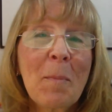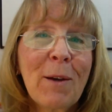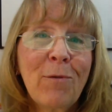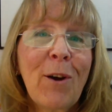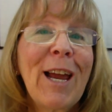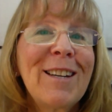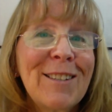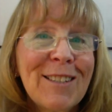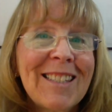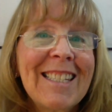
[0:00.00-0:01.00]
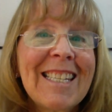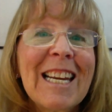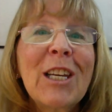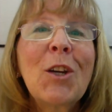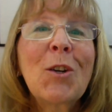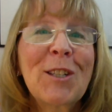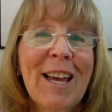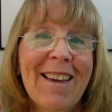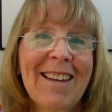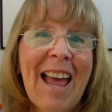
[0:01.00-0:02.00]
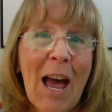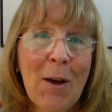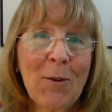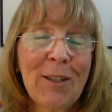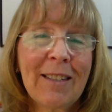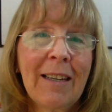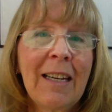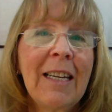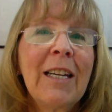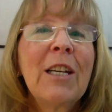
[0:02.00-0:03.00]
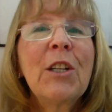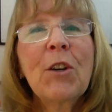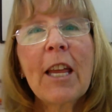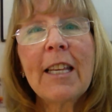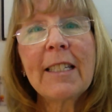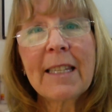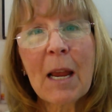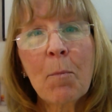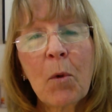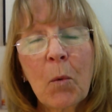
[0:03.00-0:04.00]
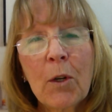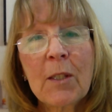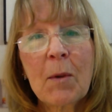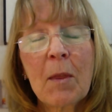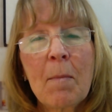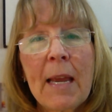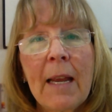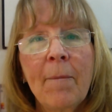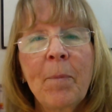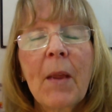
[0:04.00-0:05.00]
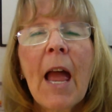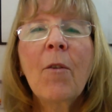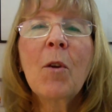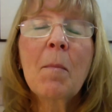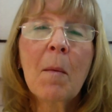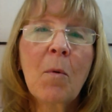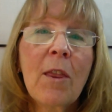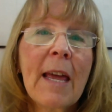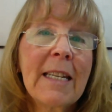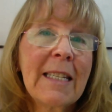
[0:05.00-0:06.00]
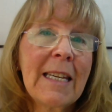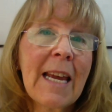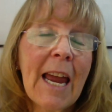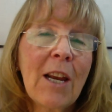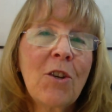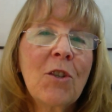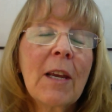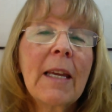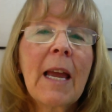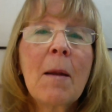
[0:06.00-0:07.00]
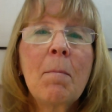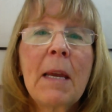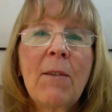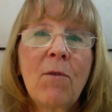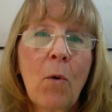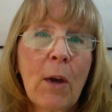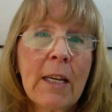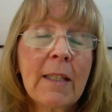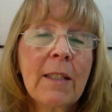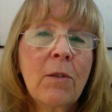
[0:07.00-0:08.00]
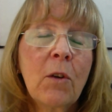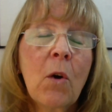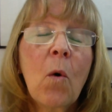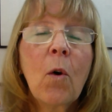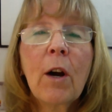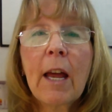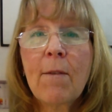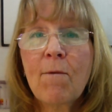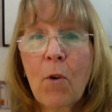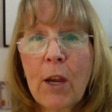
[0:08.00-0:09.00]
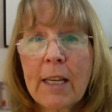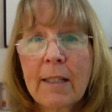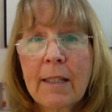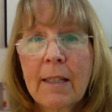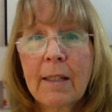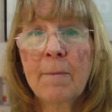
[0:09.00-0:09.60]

afraid to stick your tongue out. Try these sample words with me, and remember that th can be voiced or unvoiced.